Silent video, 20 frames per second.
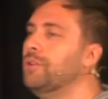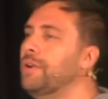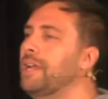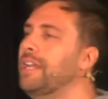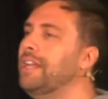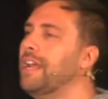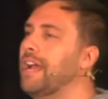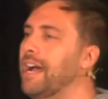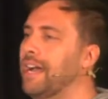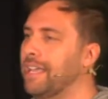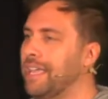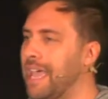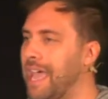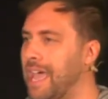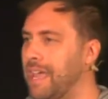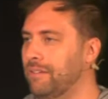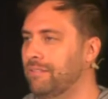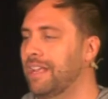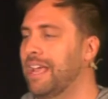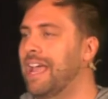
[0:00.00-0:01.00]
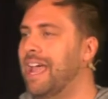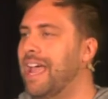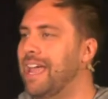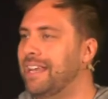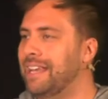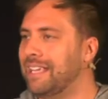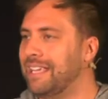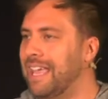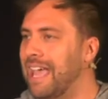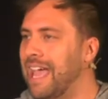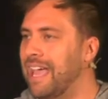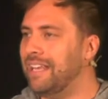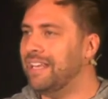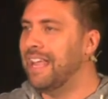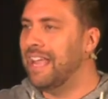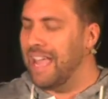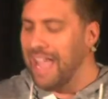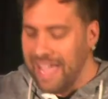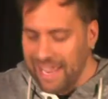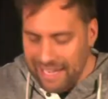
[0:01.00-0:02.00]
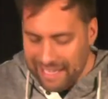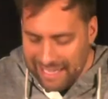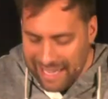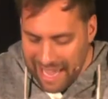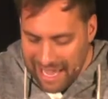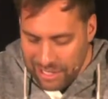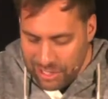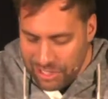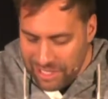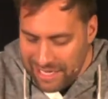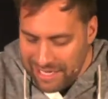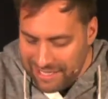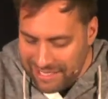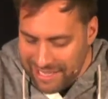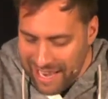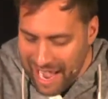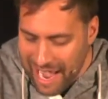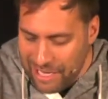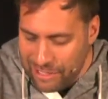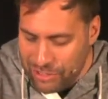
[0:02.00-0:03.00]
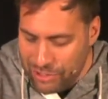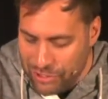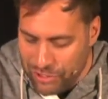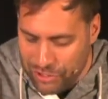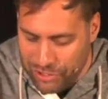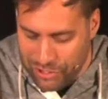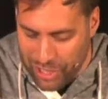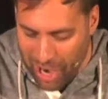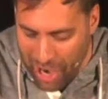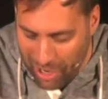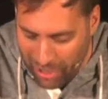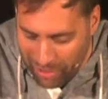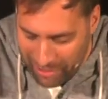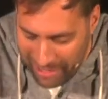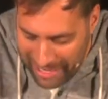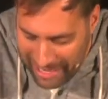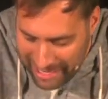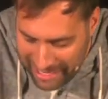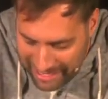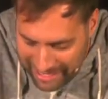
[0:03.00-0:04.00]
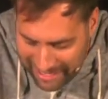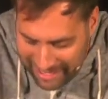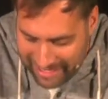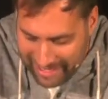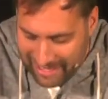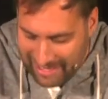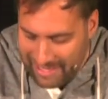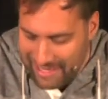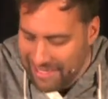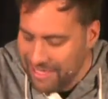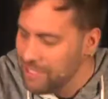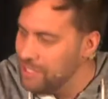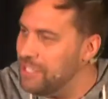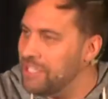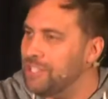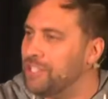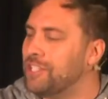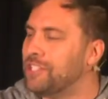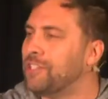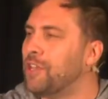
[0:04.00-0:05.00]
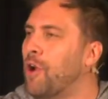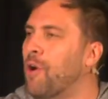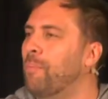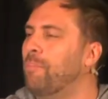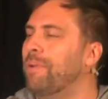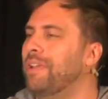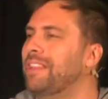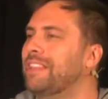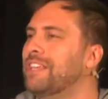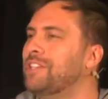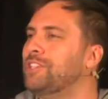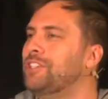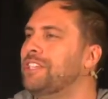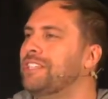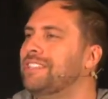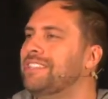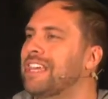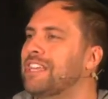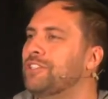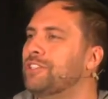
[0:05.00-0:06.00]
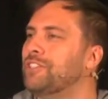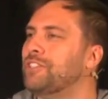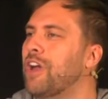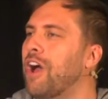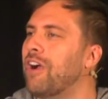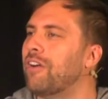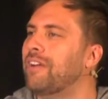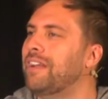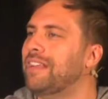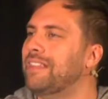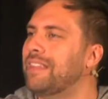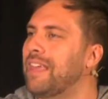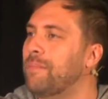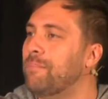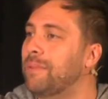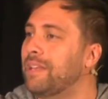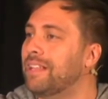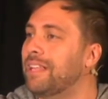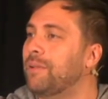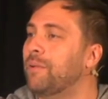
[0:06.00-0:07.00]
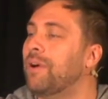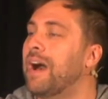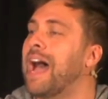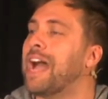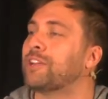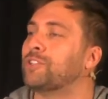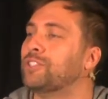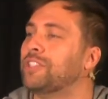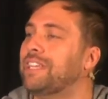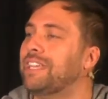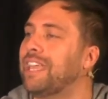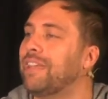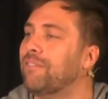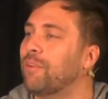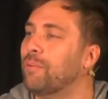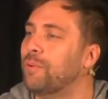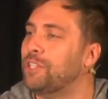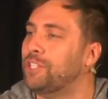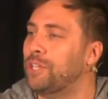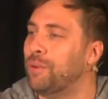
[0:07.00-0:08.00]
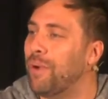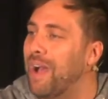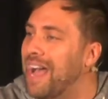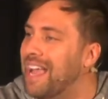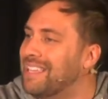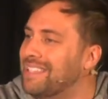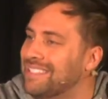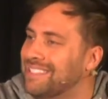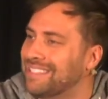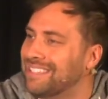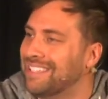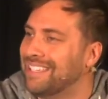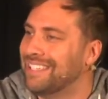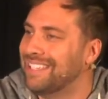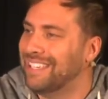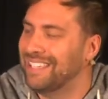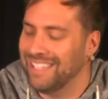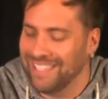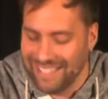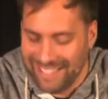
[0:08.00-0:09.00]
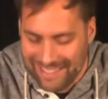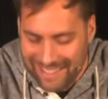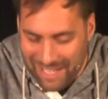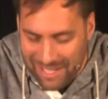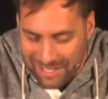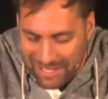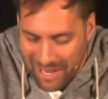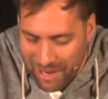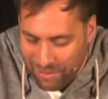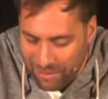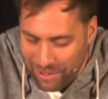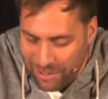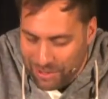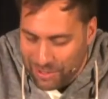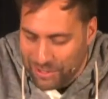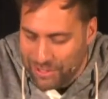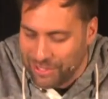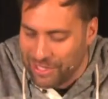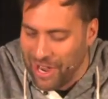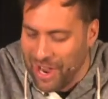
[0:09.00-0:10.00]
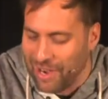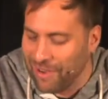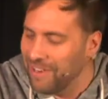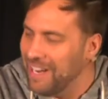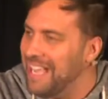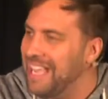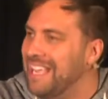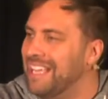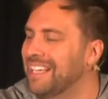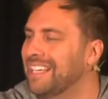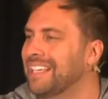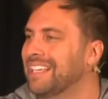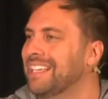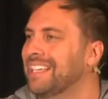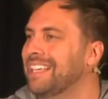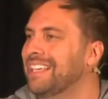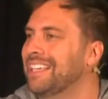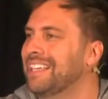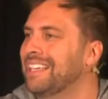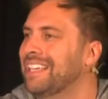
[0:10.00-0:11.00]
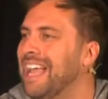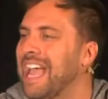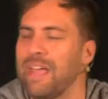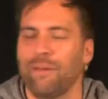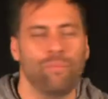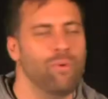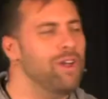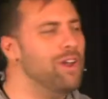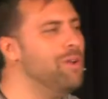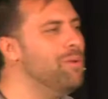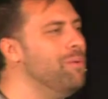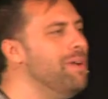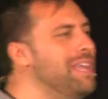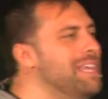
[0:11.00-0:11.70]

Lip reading: it again and again and again. She's not sorry. She's just hoping that she says sorry and then Millie will actually give her what she wants. There's no real sorry. And what do we